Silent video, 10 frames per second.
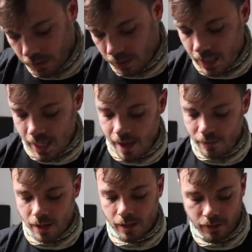And there you
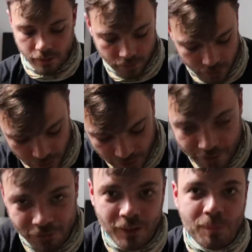have it. Just
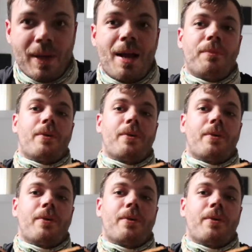lift this bad